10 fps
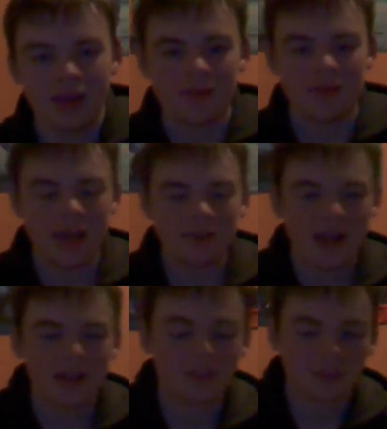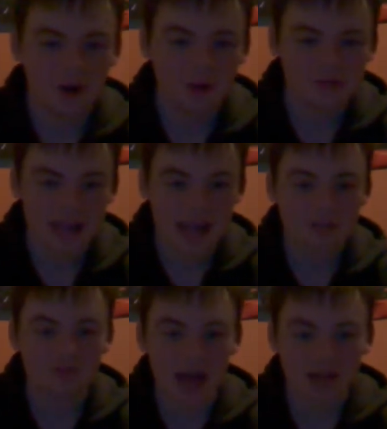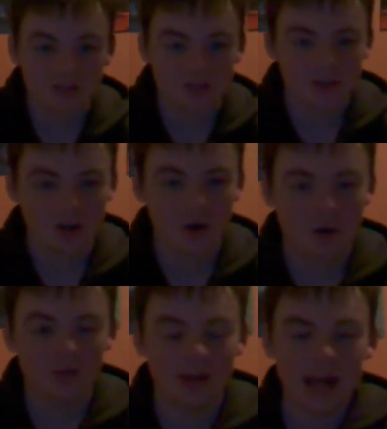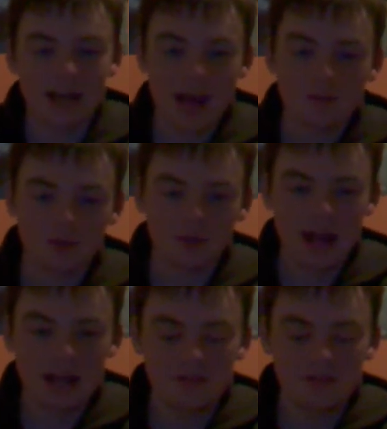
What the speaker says: that's the closing end of that show. The night after Night of